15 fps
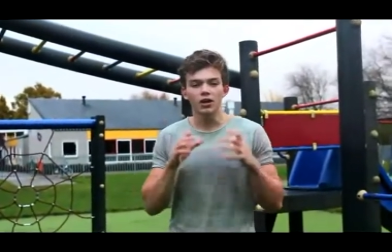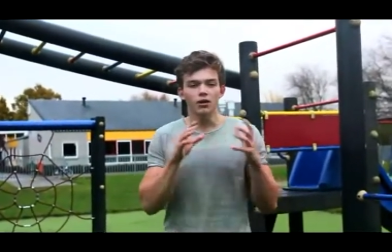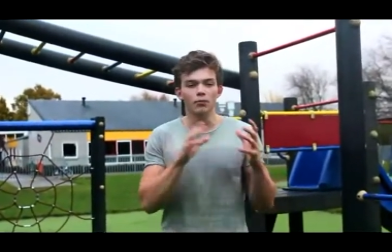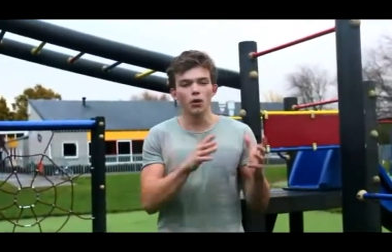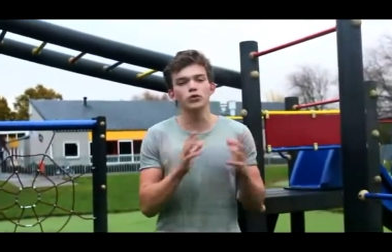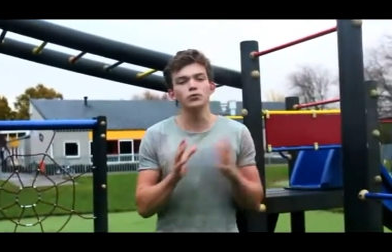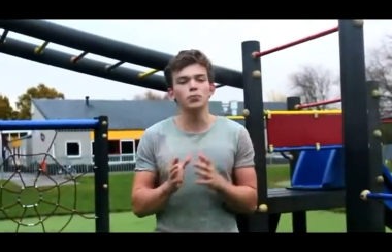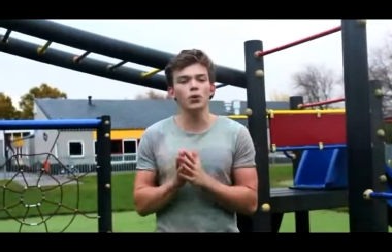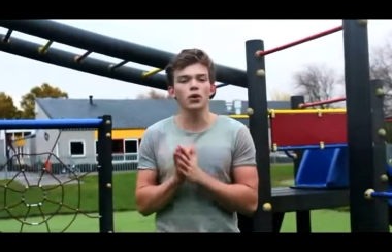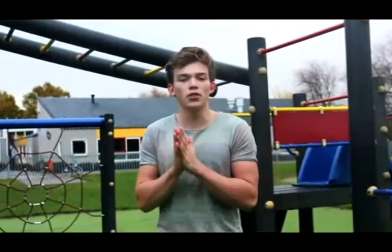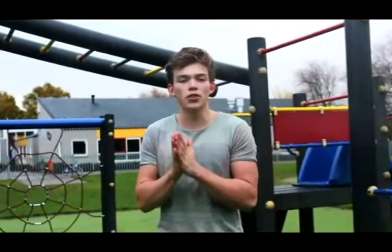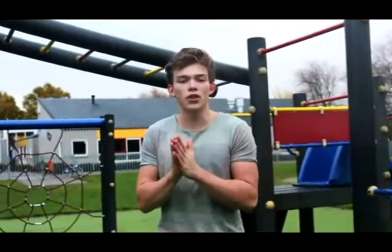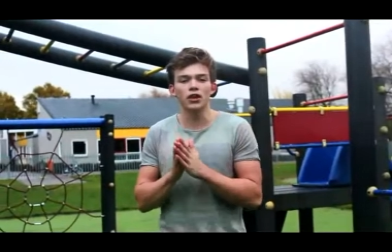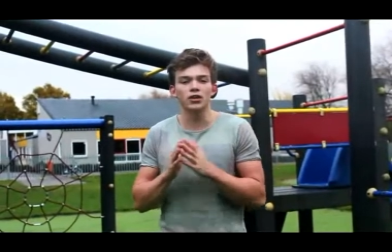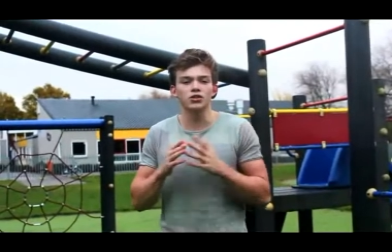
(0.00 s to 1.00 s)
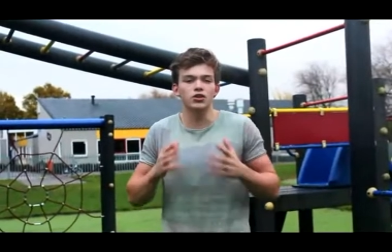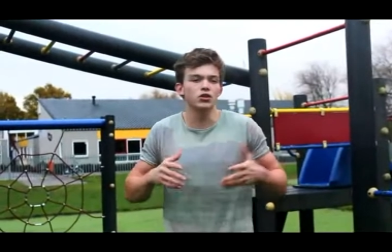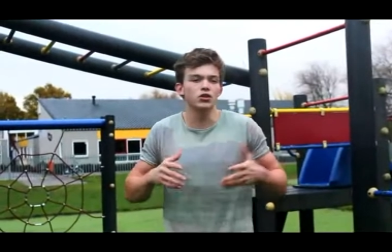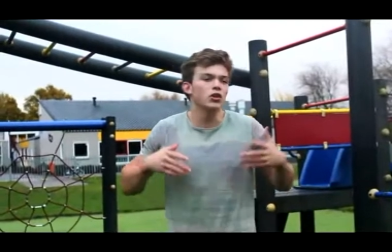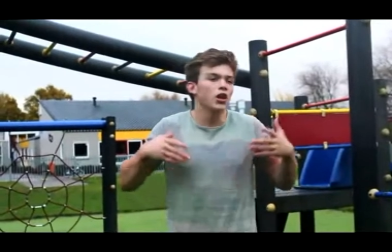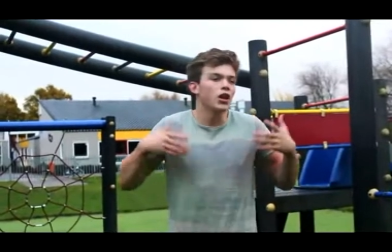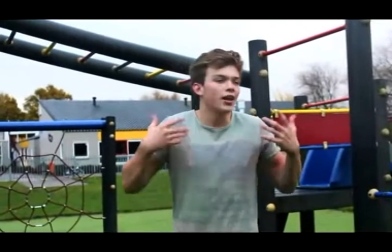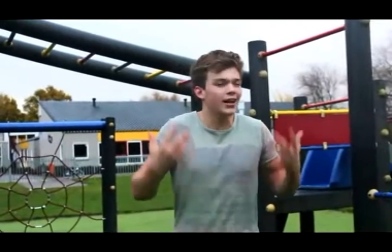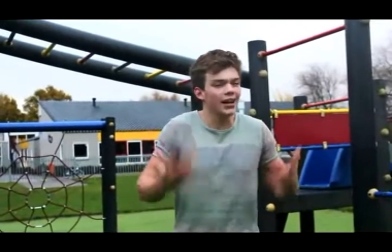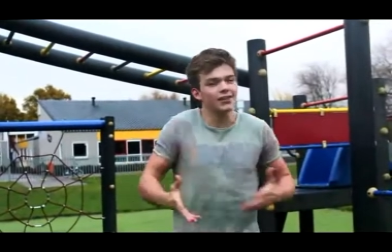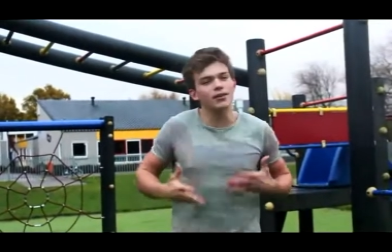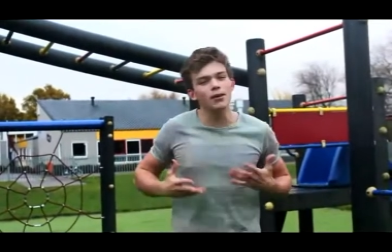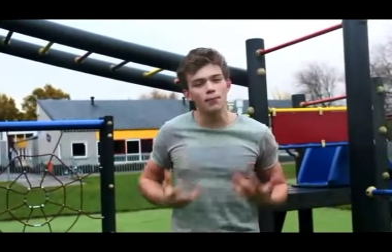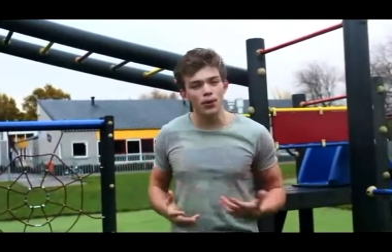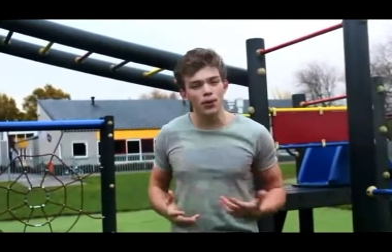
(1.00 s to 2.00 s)
the most important thing is just
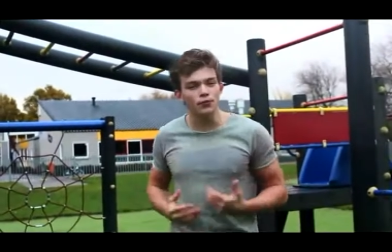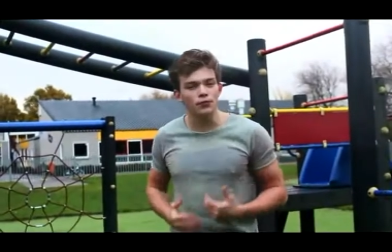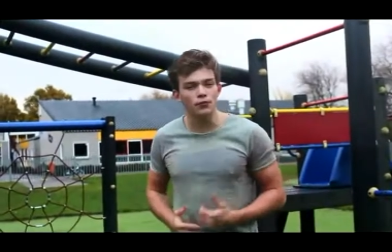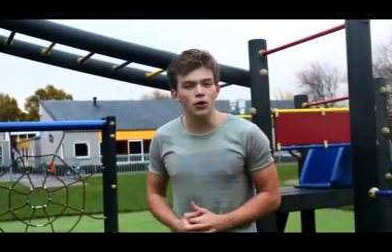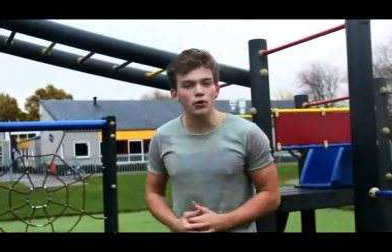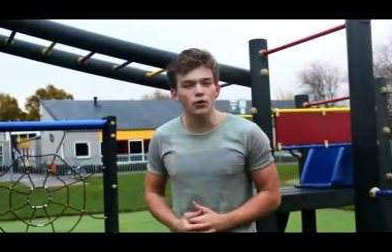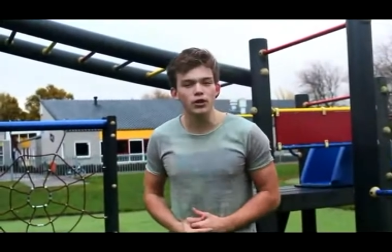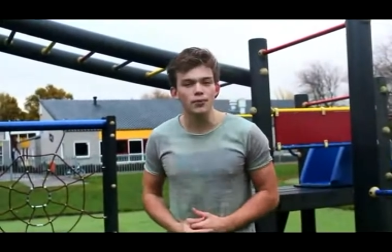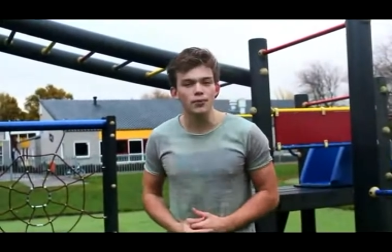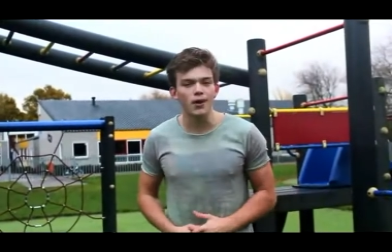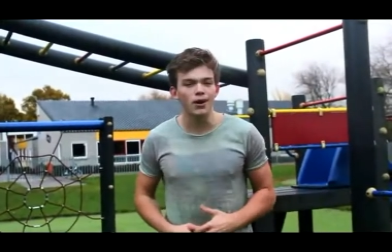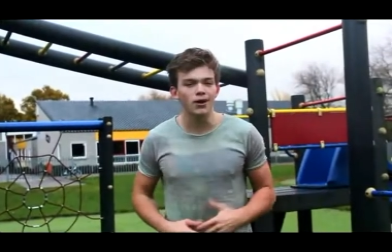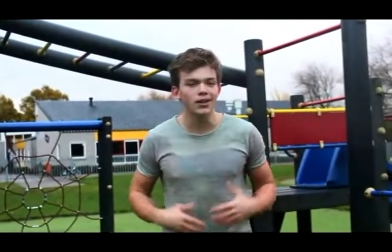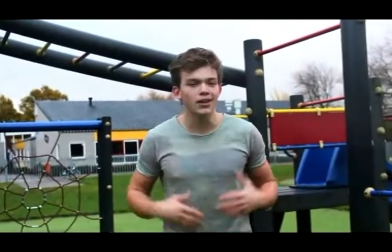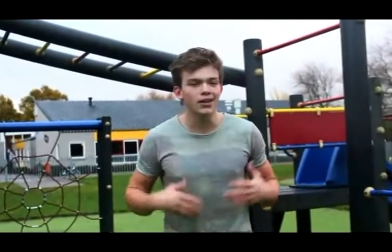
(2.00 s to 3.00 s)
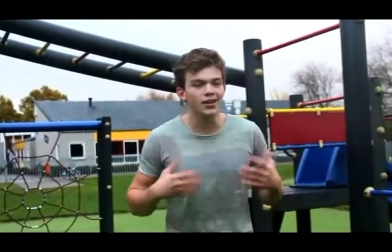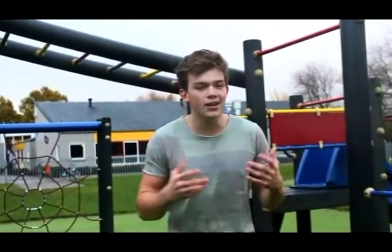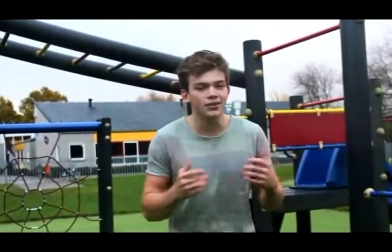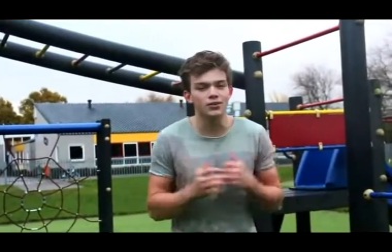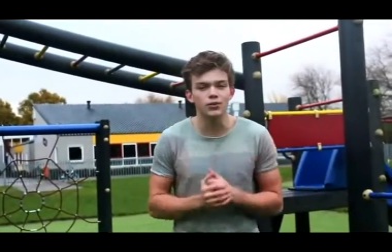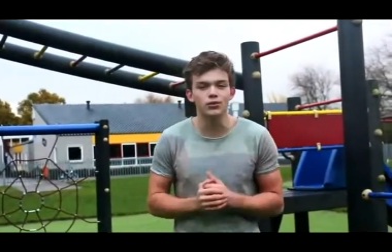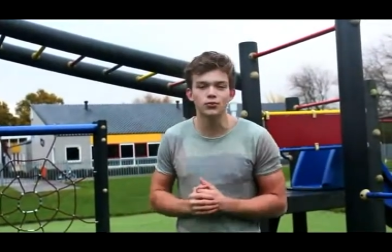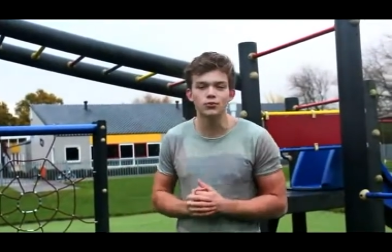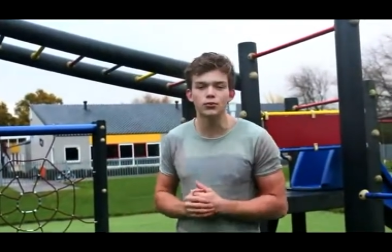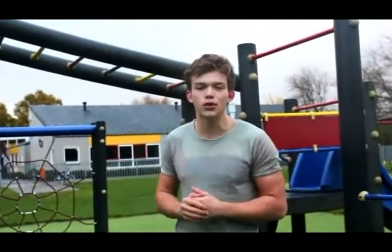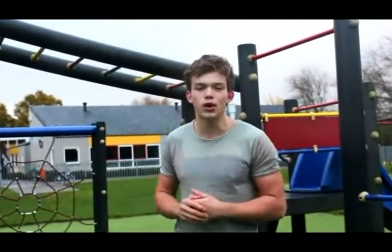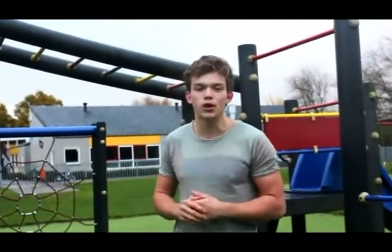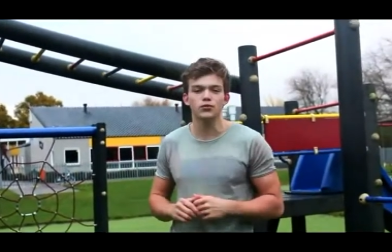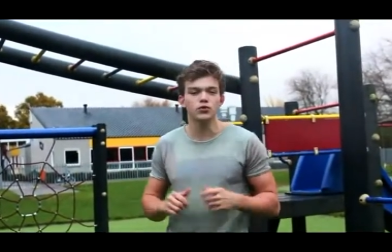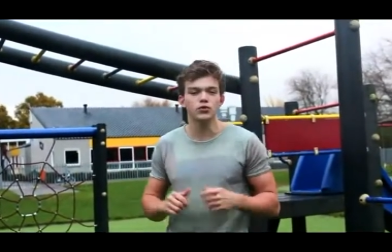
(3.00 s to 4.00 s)
get that blood flowing in your body and get to do some
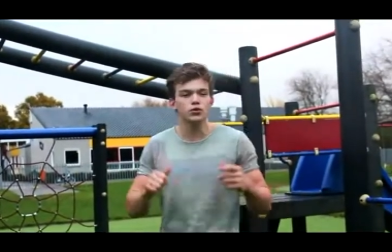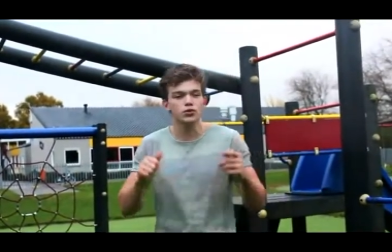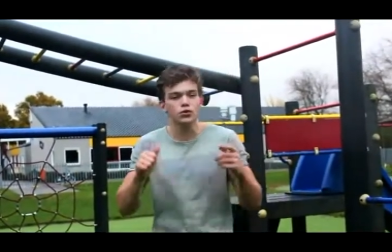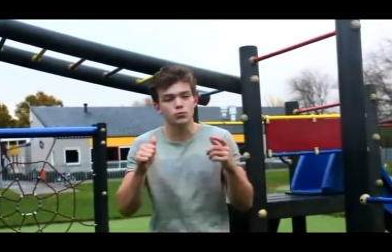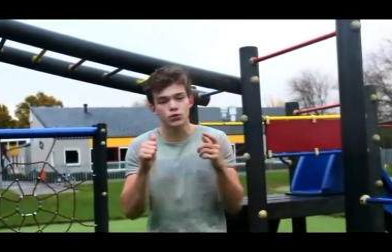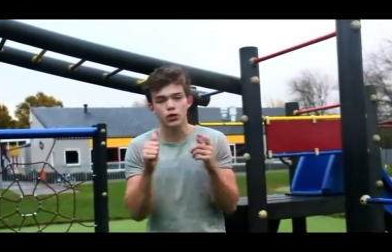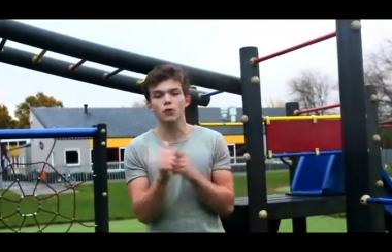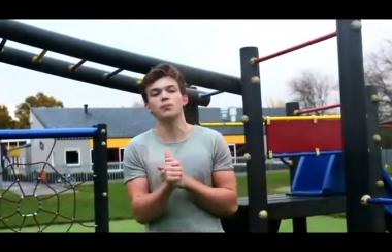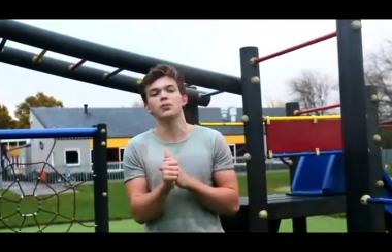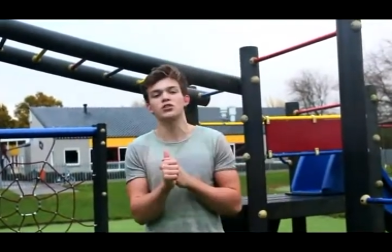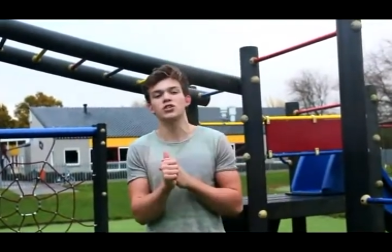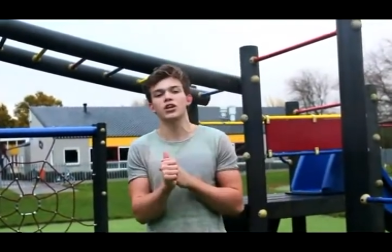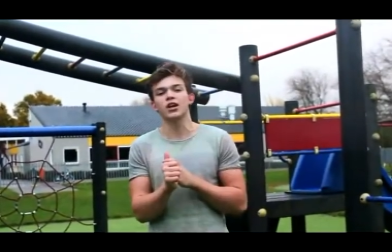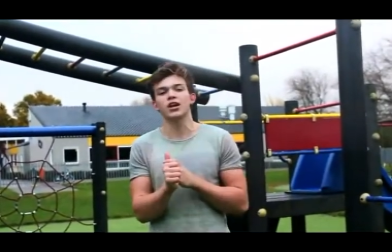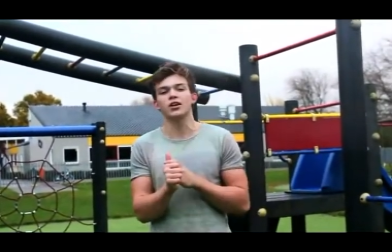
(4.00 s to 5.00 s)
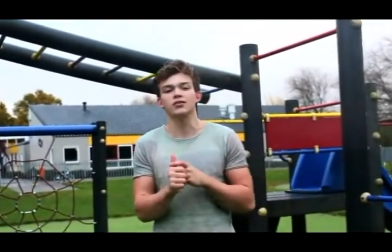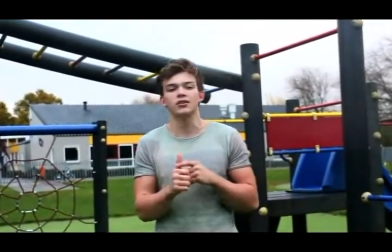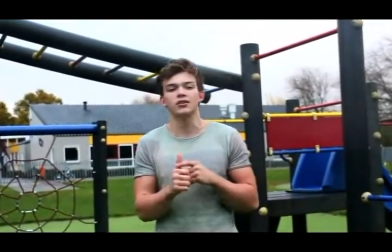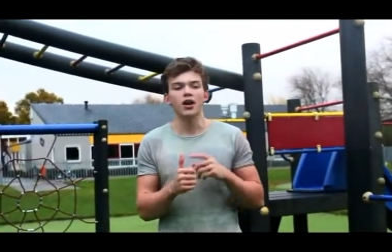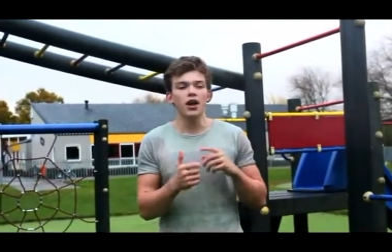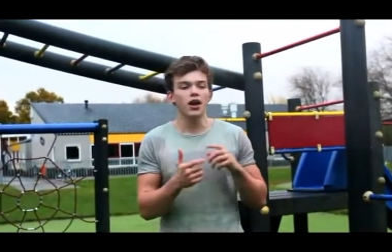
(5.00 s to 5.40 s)
stuff. Just do some jumping jacks